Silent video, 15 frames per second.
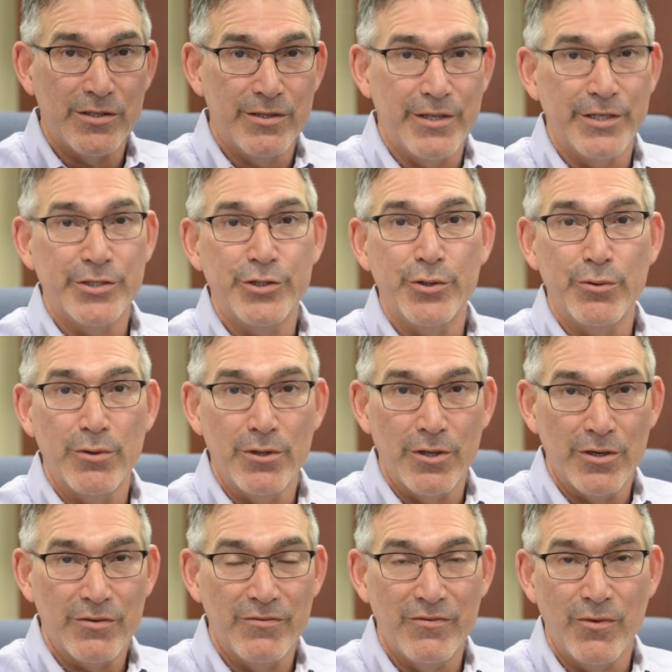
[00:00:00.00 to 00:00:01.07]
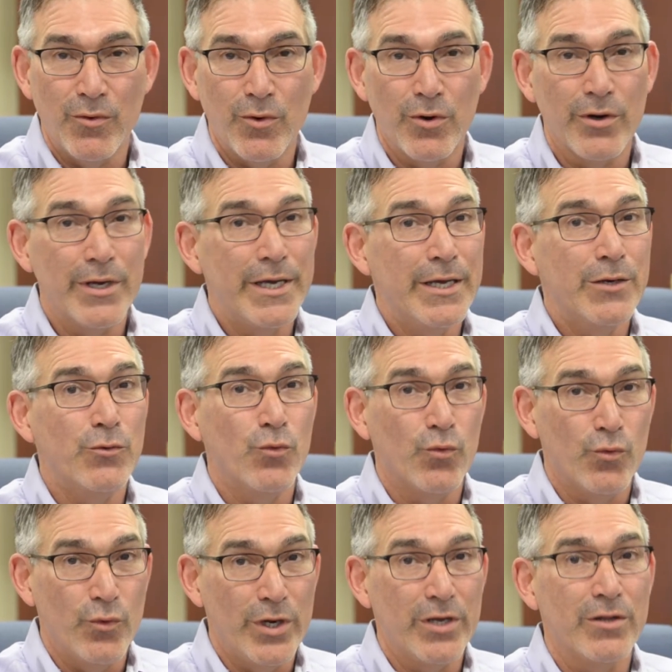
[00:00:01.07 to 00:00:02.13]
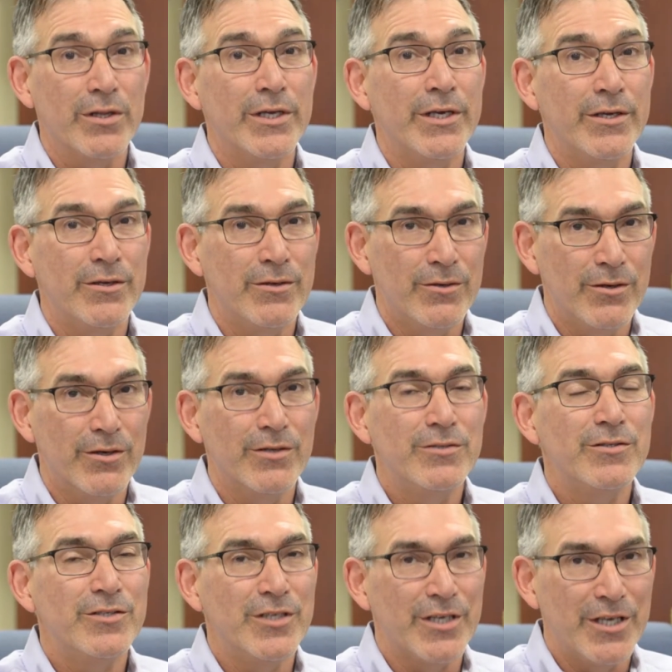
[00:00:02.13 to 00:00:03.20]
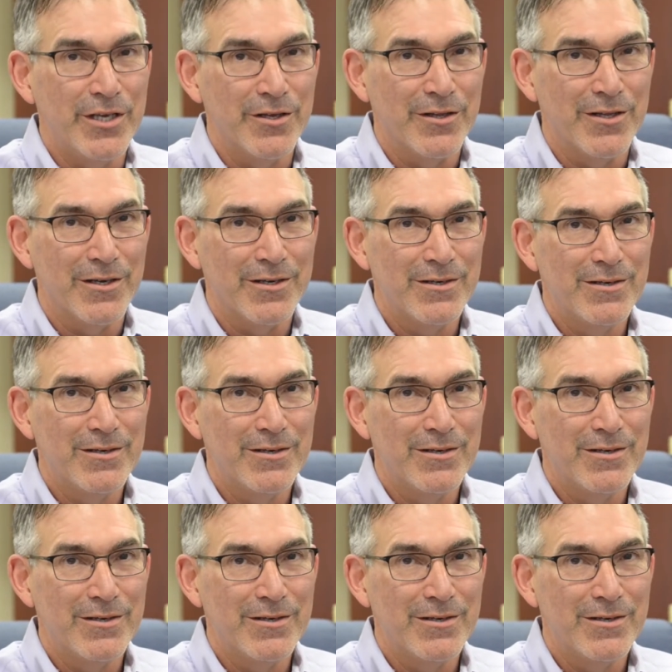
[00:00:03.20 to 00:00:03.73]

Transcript: that you look for in really good tequila.